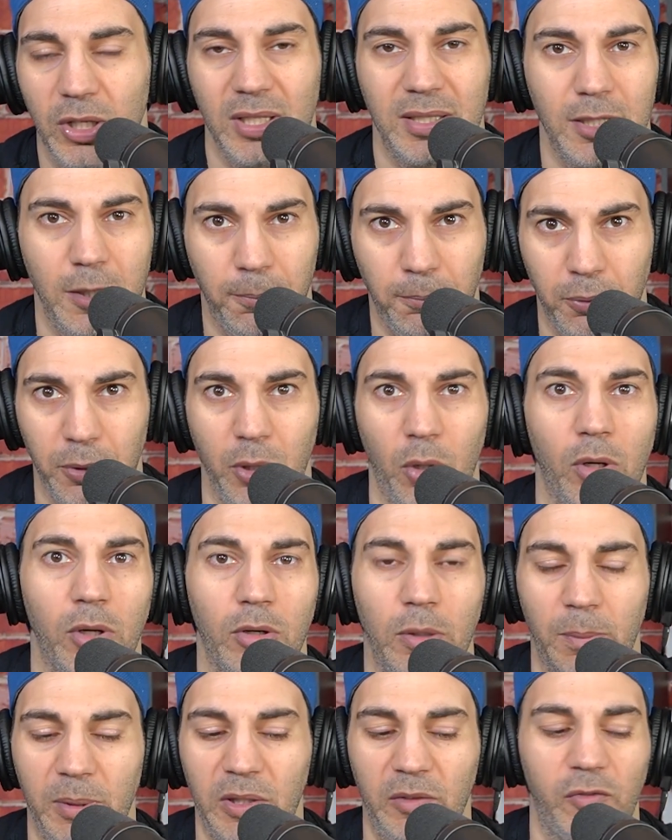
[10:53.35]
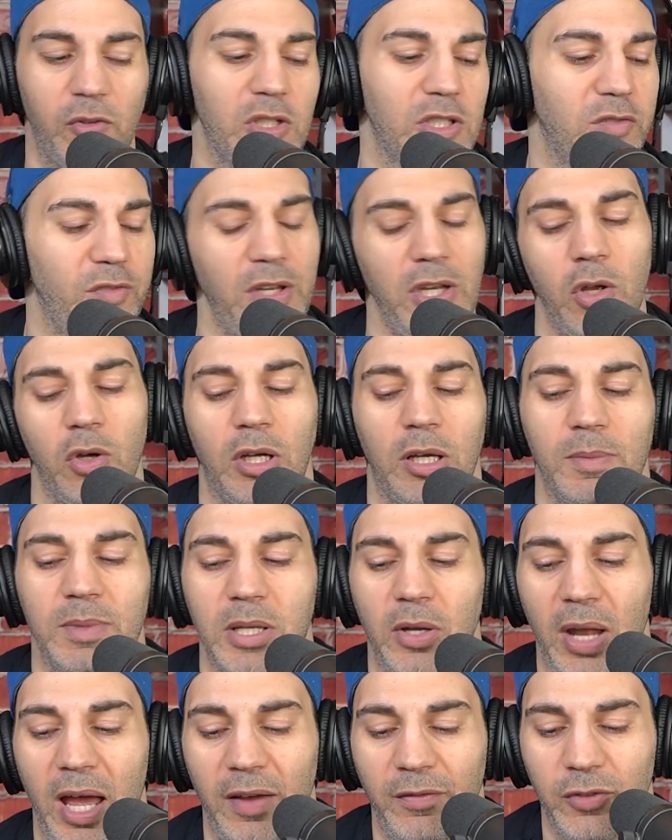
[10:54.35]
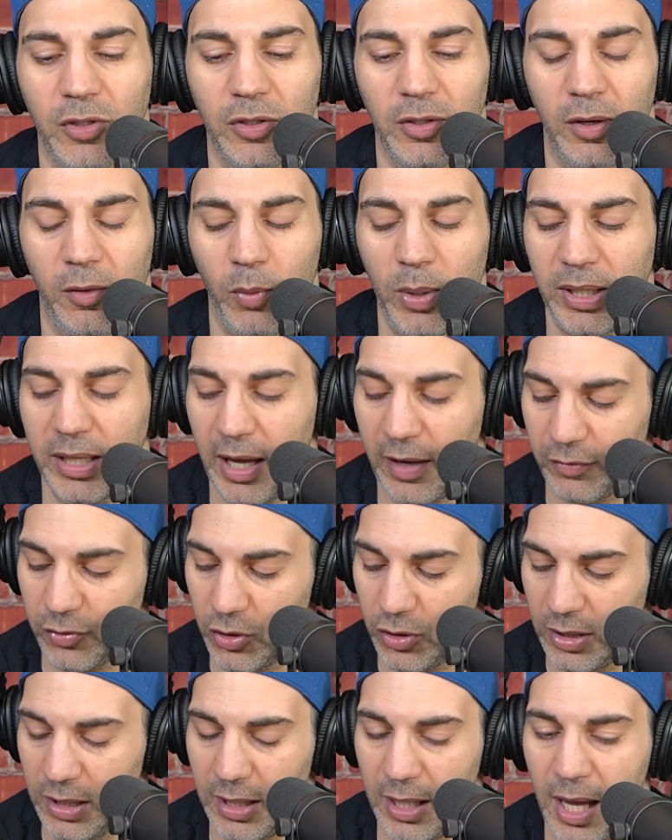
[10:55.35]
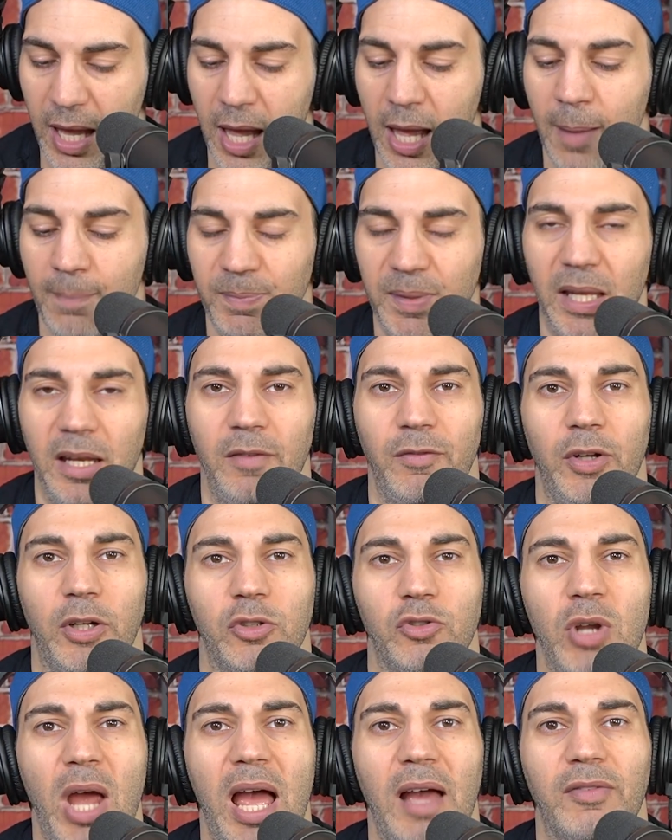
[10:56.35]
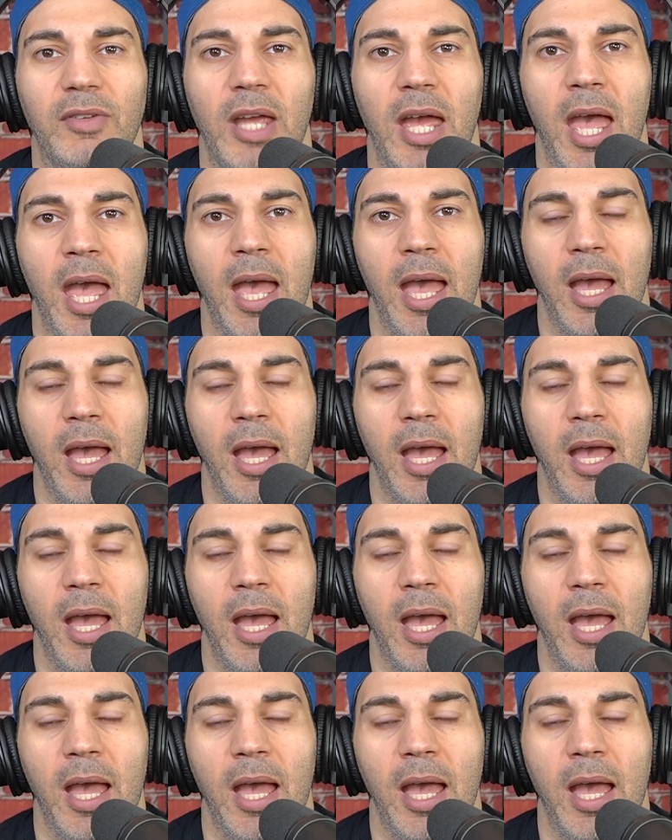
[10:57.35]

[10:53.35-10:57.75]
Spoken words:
You can still pre-order it, but the first video comes out after a week after the NFL draft.